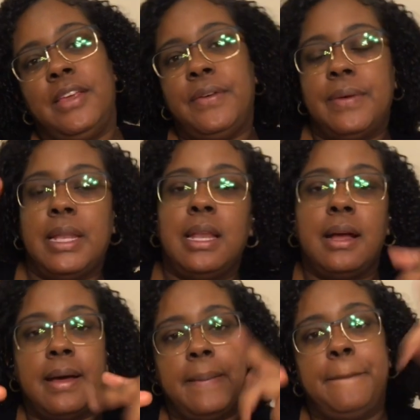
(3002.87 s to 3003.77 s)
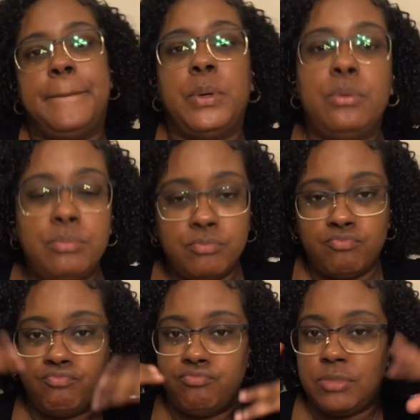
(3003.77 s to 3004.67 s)
you in a couple
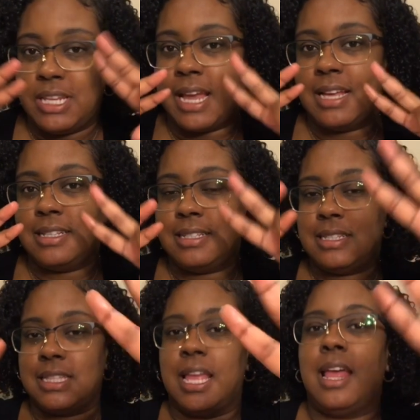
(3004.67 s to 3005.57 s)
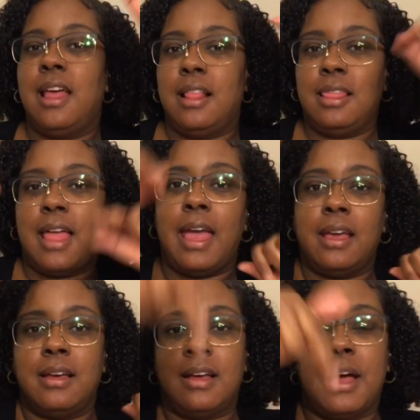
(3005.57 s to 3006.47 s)
days.
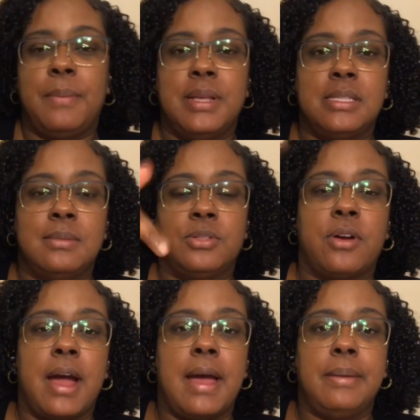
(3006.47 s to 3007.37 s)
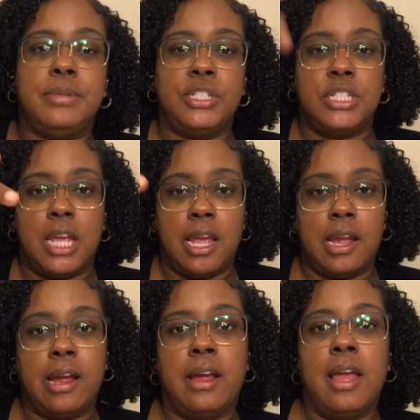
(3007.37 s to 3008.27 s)
Like, comment, subscribe,
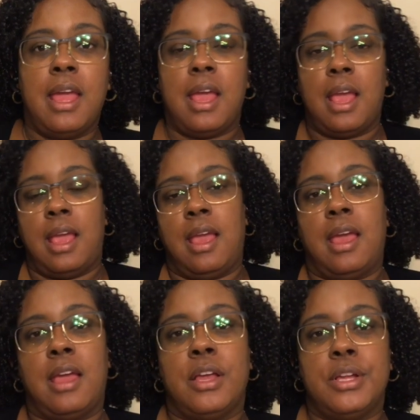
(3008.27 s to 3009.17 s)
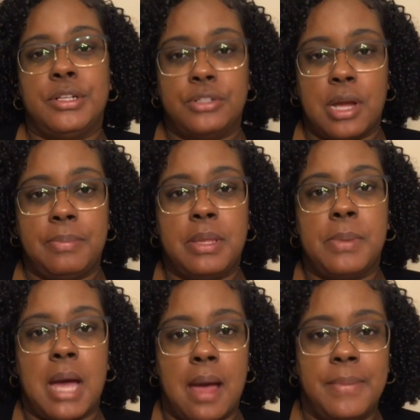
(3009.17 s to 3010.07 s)
share, and drop them
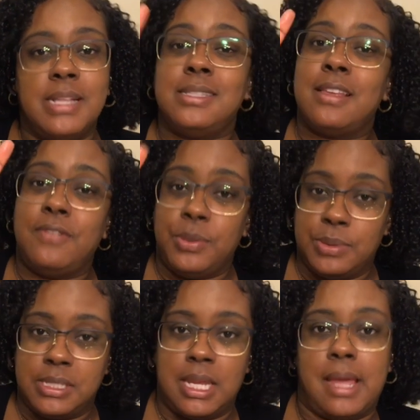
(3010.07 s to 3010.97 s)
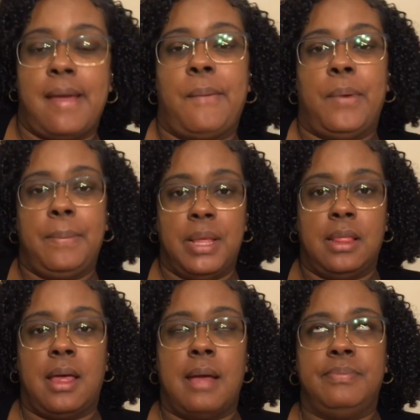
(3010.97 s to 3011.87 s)
comments if you stand with
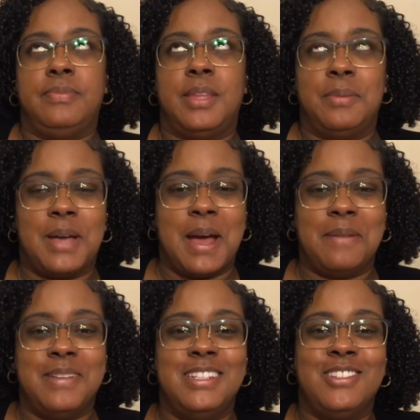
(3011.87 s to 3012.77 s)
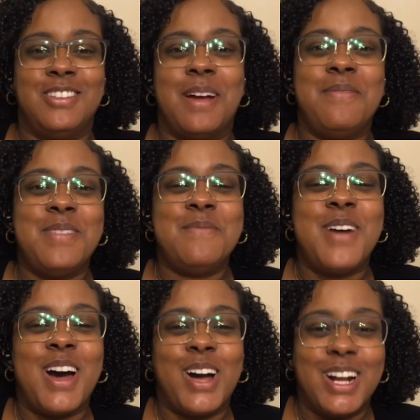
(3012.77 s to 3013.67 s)
BLove. Them comments. Drop them
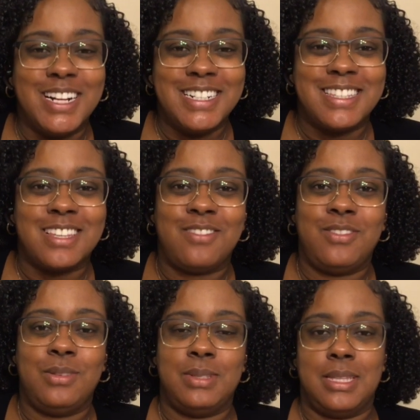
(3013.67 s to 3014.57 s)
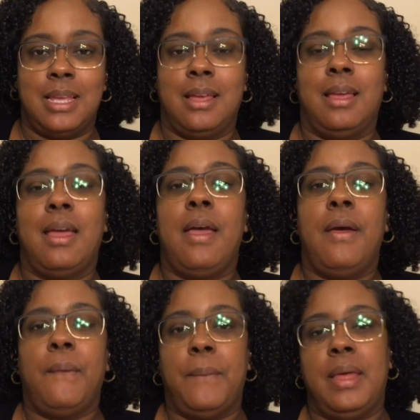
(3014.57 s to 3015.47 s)
hearts if you stand
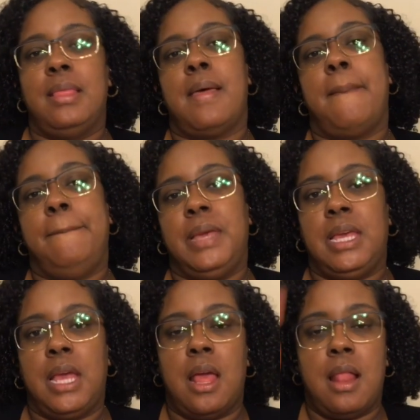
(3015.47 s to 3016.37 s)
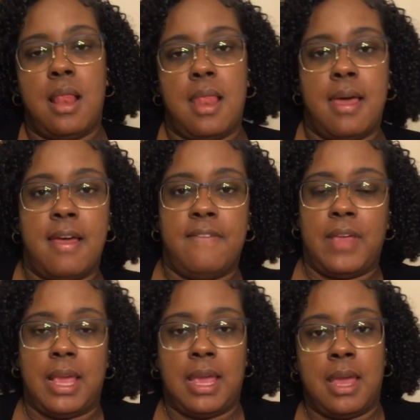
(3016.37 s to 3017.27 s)
with BLove
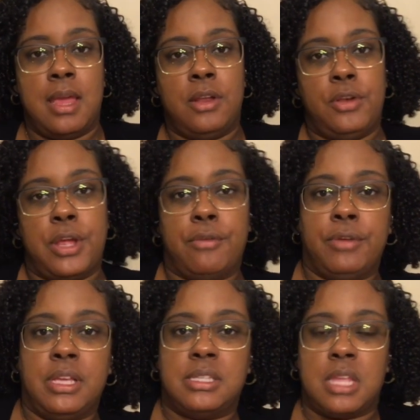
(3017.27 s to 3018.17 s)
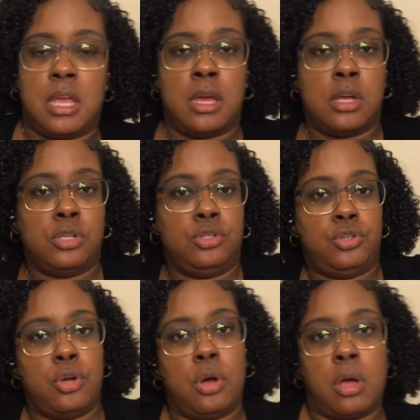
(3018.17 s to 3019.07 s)
and Darius and
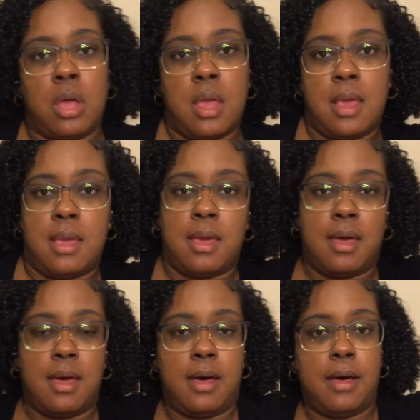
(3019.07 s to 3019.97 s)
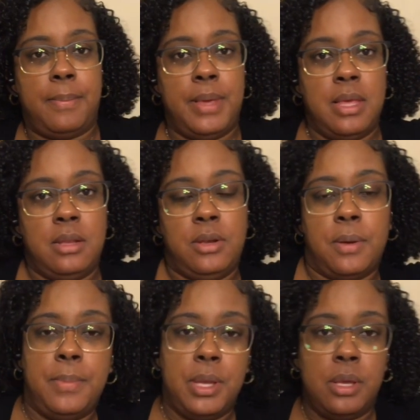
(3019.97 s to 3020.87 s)
Chunk and Hubby
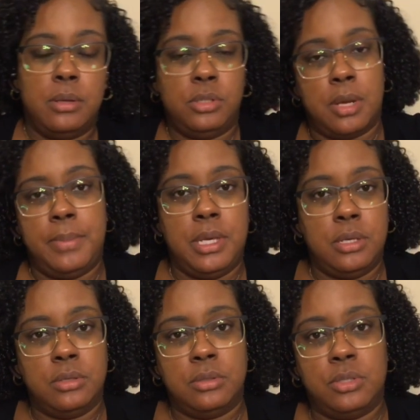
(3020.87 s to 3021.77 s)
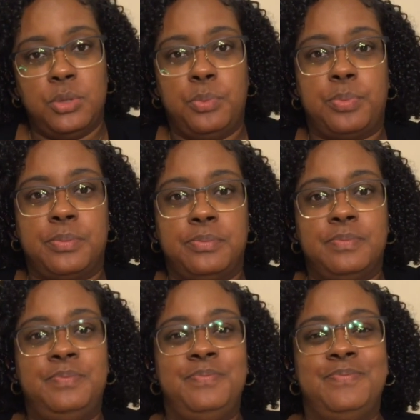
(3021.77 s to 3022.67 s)
Dubby Dubby Soup.
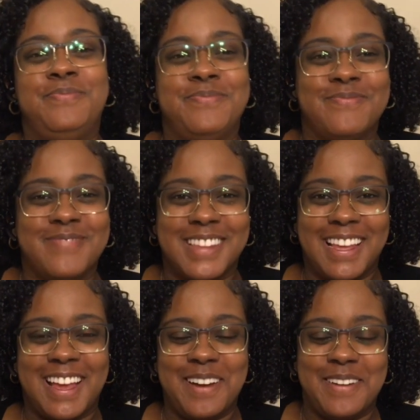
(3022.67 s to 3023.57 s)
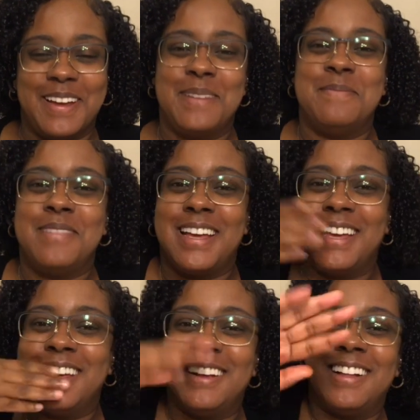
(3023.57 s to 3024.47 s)
Alright,
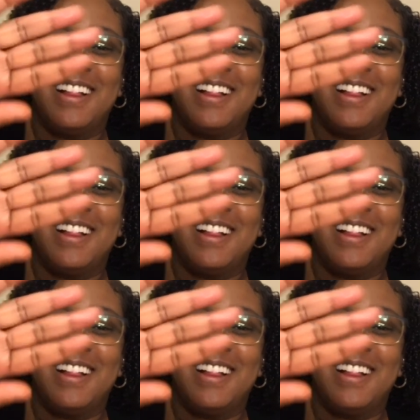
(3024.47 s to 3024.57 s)
bye y'all.